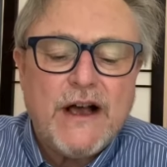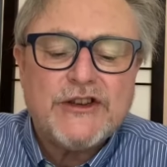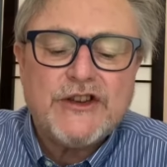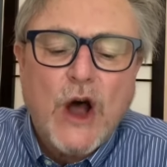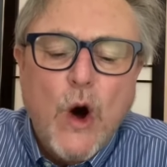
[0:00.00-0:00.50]

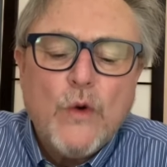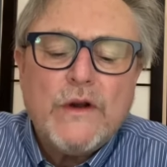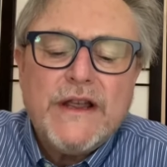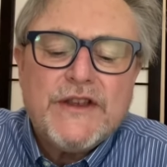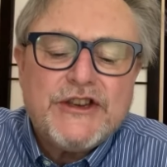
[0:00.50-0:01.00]
us
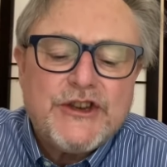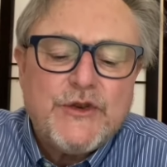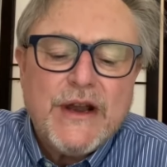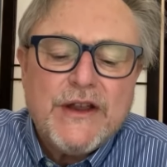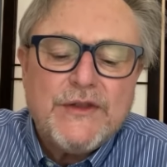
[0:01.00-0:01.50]
only the
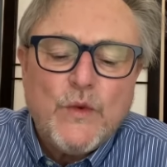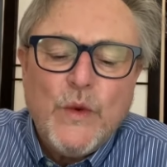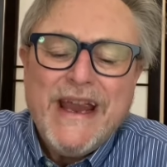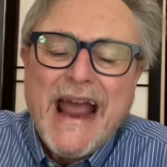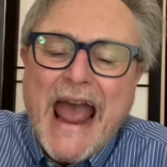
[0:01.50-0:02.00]
strength
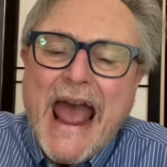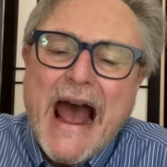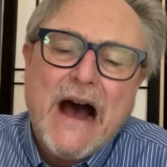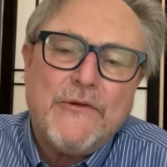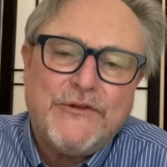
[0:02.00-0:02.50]
we
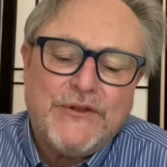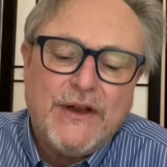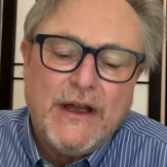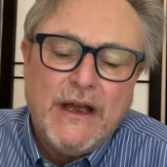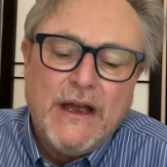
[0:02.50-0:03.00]
have,
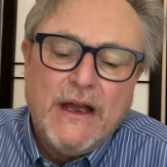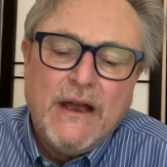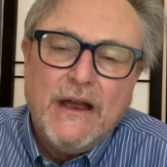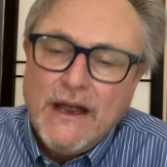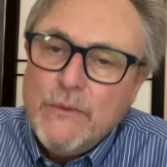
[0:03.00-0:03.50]

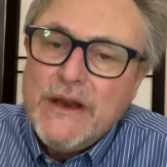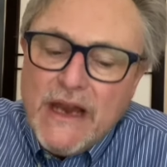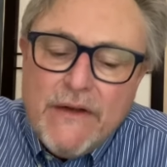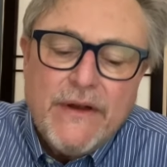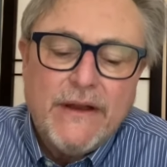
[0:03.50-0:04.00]
and we
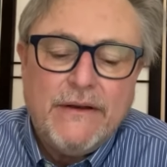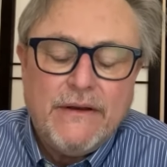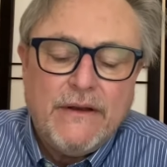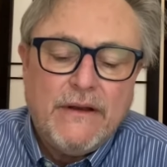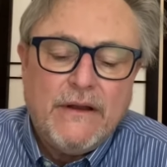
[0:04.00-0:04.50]
give it.
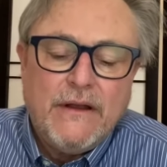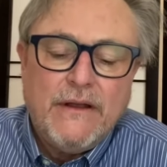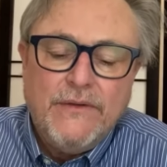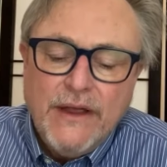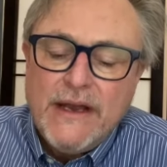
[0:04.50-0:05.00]

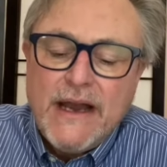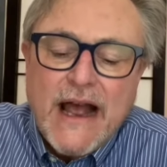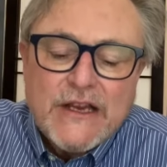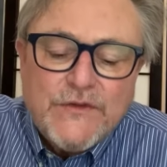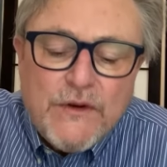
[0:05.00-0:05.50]
Then it
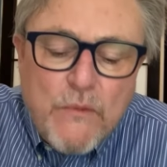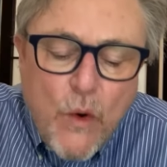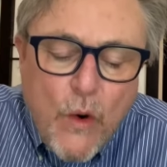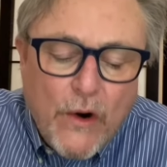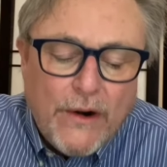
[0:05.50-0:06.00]
asks for
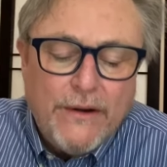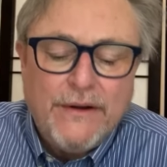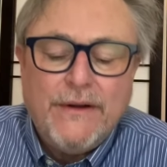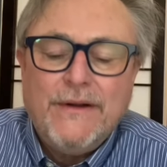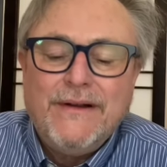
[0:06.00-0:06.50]
more,
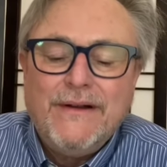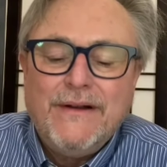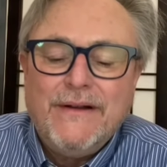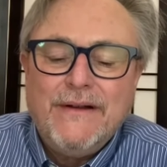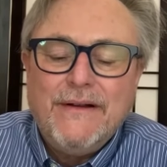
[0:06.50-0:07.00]

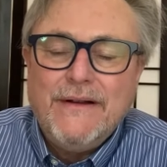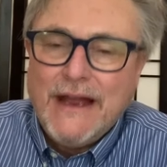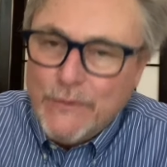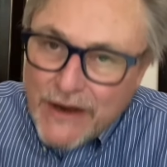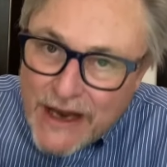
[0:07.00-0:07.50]

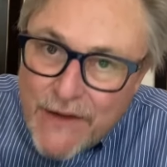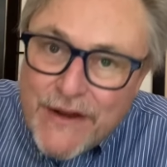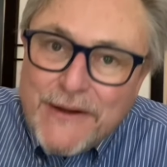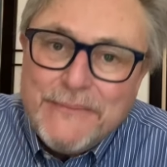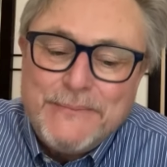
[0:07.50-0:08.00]
and we give
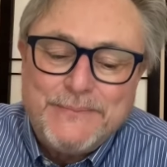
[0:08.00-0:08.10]
it."